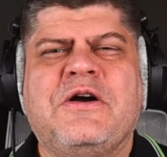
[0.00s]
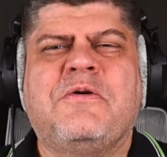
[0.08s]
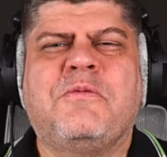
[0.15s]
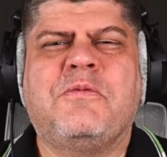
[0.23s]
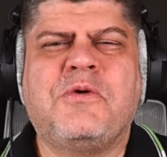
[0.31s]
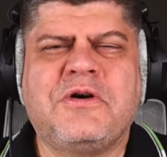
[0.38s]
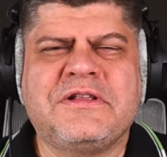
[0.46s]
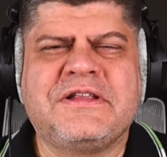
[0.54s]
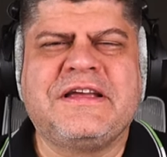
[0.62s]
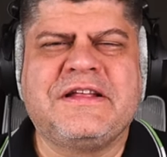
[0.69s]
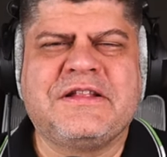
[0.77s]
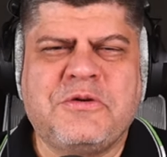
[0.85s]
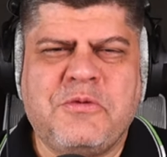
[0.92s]
What
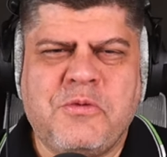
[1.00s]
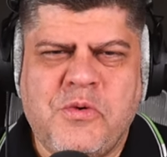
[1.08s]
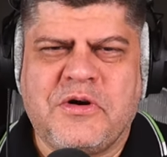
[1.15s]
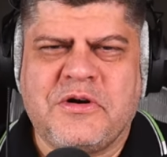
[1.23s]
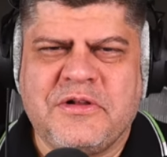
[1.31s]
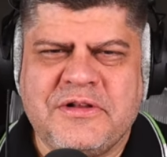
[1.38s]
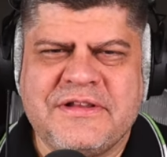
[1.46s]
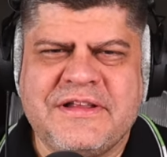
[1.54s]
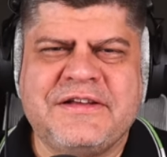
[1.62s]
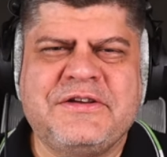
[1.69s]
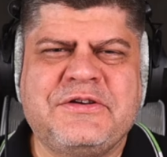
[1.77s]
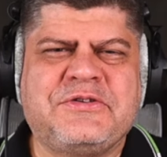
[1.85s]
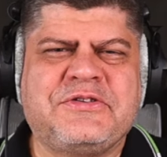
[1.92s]
in the world
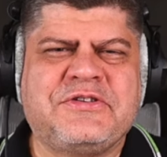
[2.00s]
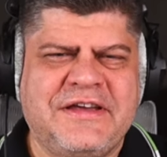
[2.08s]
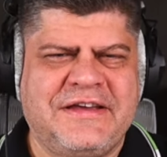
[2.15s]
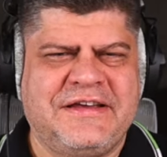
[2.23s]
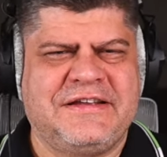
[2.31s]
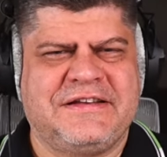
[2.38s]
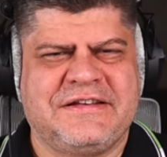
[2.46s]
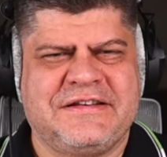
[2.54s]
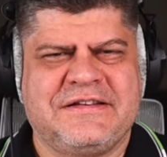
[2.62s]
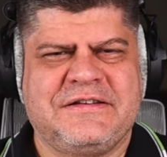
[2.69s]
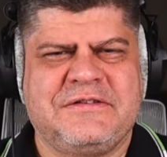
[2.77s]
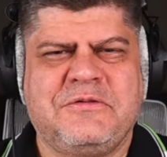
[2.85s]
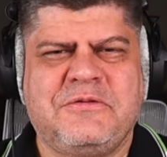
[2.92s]
are you saying?
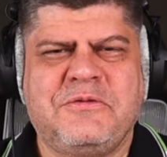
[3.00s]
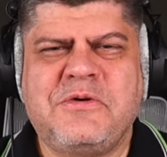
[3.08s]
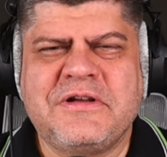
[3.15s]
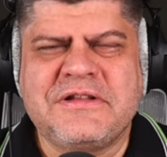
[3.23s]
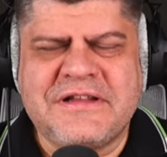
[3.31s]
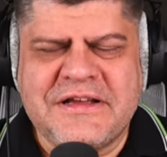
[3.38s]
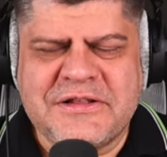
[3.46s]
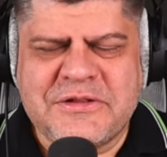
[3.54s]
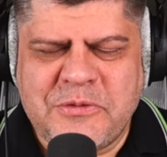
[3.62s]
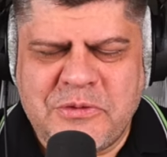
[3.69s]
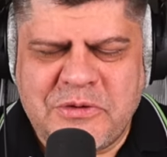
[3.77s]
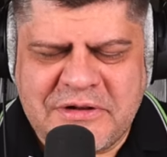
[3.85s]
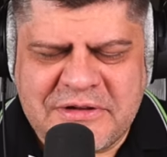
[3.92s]
What in the
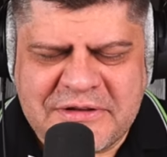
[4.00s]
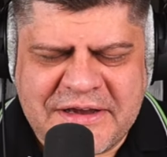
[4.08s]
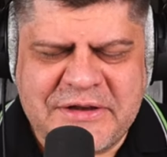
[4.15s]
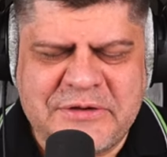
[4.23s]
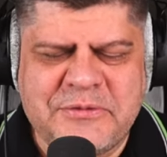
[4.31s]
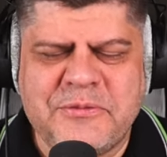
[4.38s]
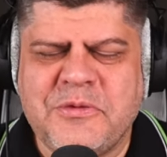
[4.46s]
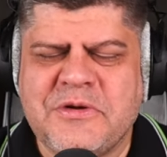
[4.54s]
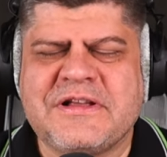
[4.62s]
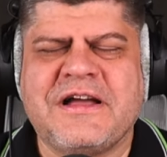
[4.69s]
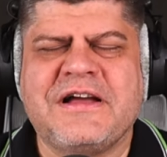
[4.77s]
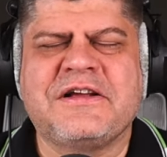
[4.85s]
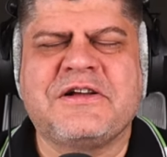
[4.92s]
world are you, what
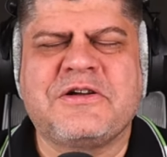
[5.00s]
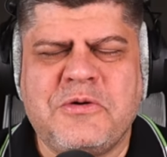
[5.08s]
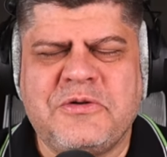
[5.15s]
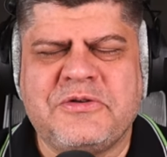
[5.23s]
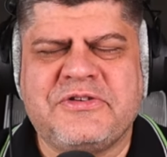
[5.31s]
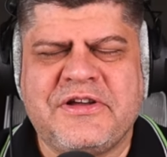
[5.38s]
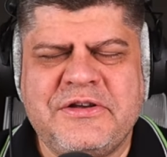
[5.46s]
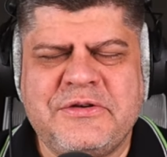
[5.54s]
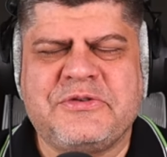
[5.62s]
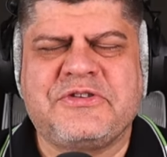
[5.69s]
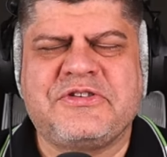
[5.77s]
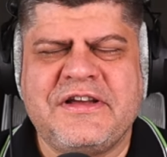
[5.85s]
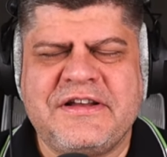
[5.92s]
kind of goals are you
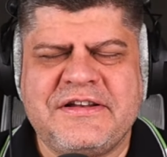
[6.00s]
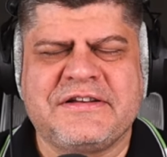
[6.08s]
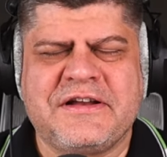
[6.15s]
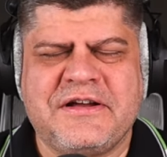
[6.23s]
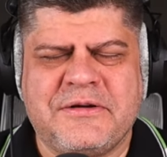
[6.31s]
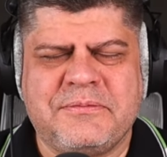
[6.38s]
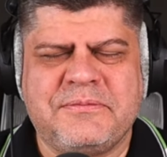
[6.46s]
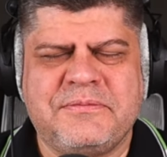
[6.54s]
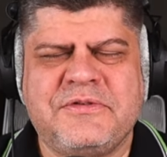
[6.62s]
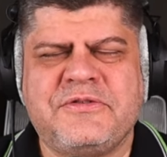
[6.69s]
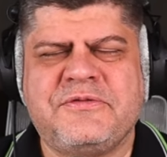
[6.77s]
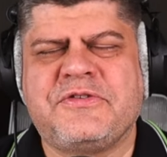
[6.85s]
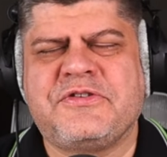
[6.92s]
setting up?
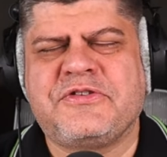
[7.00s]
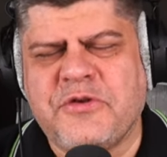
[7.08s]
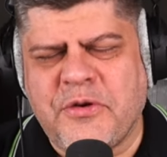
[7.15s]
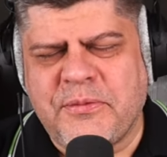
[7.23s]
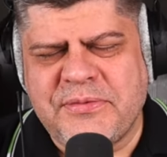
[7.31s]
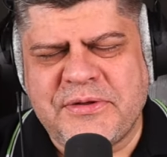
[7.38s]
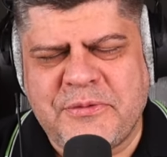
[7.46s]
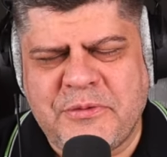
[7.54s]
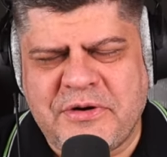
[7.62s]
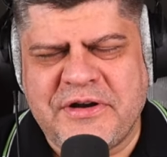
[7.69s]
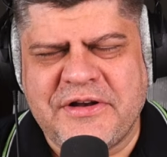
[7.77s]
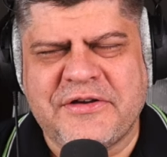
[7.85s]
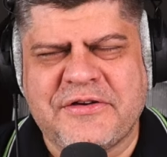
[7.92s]
Stop the
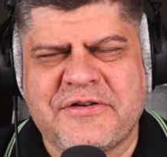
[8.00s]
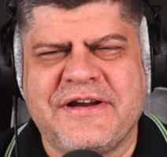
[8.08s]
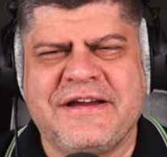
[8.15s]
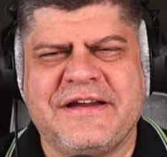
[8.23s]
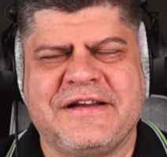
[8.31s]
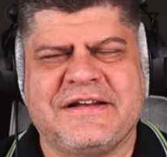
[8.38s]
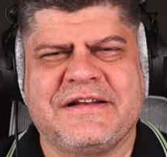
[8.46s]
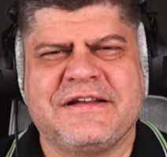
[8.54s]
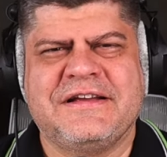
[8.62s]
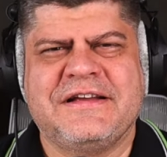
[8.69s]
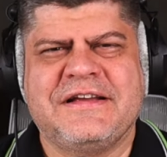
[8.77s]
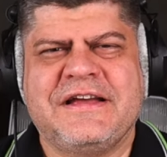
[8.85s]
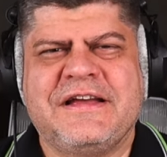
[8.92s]
war in Ukraine.
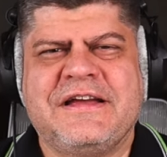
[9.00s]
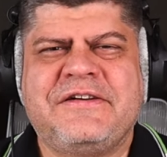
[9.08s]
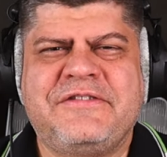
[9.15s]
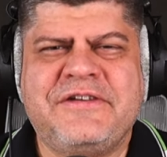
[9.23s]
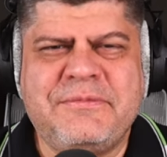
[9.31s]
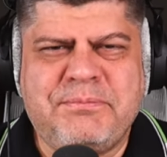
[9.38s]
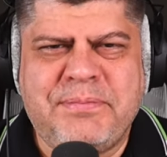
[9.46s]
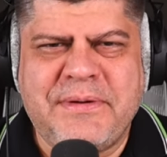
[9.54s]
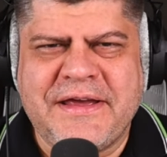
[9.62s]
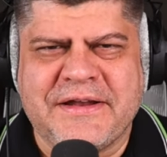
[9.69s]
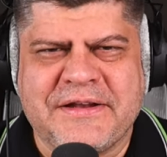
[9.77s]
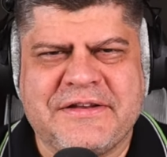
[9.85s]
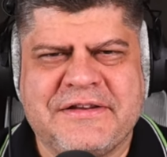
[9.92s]

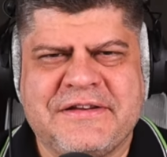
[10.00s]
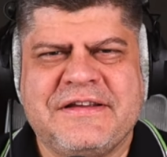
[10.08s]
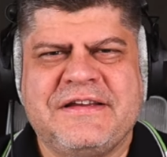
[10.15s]
Repent.